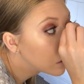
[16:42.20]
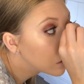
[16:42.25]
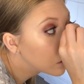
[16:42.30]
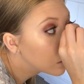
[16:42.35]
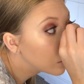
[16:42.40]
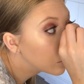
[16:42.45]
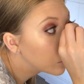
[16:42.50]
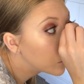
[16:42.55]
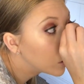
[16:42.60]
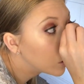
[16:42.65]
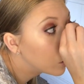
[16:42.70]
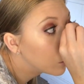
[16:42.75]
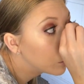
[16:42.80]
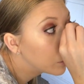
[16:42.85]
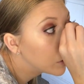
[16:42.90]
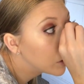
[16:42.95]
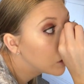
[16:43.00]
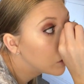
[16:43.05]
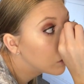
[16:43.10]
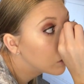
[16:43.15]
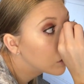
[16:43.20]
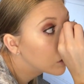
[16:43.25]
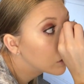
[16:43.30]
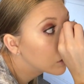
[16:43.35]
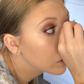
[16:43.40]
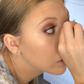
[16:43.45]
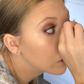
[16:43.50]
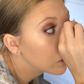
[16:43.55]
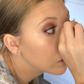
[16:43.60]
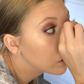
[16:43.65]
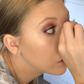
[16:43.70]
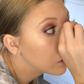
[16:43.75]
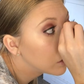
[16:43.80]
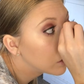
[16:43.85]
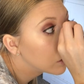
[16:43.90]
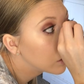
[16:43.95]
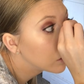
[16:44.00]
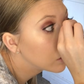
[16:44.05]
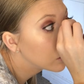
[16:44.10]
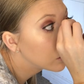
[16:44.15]
I'm hoping you guys can see
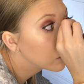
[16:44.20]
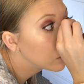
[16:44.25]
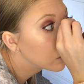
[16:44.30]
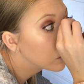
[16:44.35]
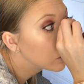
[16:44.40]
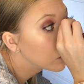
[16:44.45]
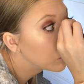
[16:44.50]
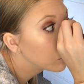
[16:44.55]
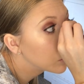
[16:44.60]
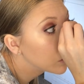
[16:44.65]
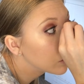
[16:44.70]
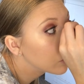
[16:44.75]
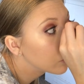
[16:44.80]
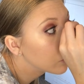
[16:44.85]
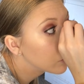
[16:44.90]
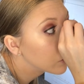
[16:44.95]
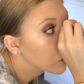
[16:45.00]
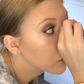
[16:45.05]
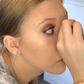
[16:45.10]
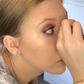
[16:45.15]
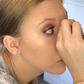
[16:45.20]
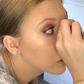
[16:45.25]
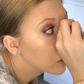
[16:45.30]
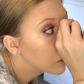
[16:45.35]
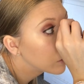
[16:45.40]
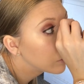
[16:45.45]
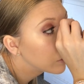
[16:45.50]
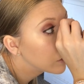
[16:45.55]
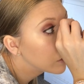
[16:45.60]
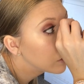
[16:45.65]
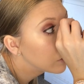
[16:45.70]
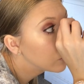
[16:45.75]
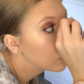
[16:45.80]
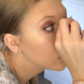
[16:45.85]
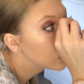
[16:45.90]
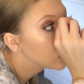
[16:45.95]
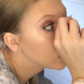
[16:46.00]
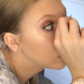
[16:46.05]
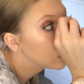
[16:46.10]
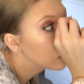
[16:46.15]
this. This is my first time ever
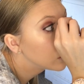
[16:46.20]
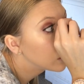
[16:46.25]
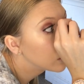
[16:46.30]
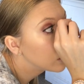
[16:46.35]
shooting a